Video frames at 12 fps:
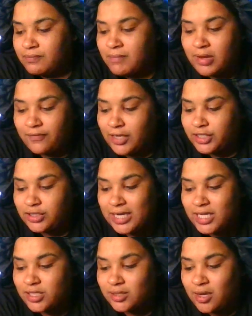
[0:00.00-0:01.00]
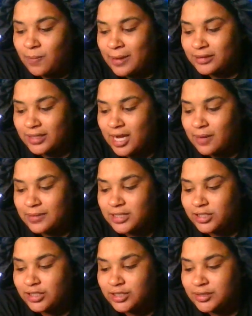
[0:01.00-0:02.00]
motherfuckers trying to scope out the
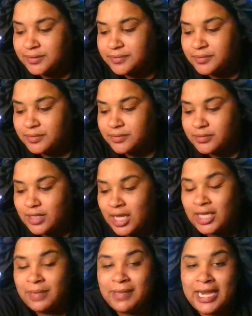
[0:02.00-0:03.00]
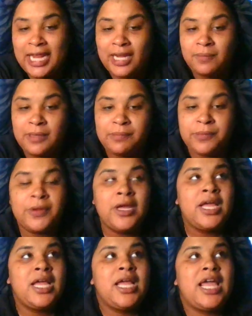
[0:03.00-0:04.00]
competition, eliminating people.
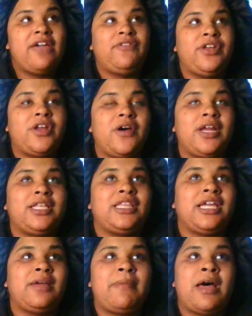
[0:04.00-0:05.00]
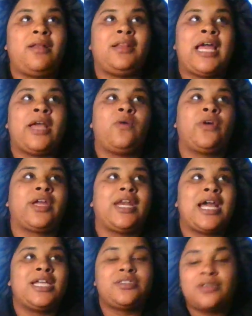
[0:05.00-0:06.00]
If you know anything about like
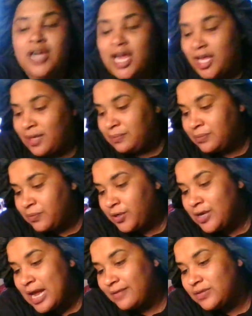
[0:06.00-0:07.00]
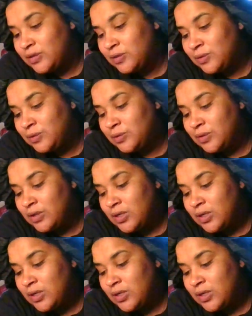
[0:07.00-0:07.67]
organized crime, when you have to